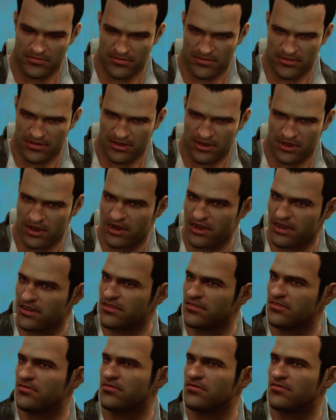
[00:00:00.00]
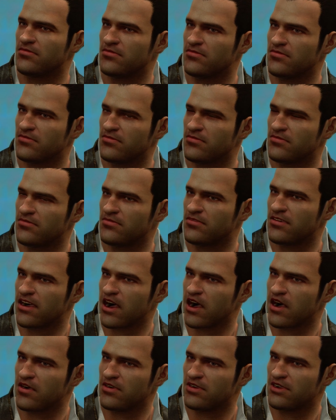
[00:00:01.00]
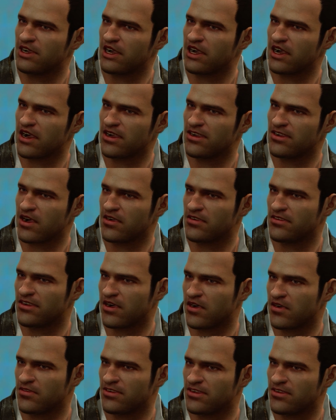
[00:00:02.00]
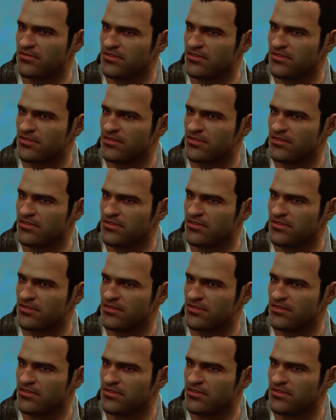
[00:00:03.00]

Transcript: Sure. As long as you tell me what's going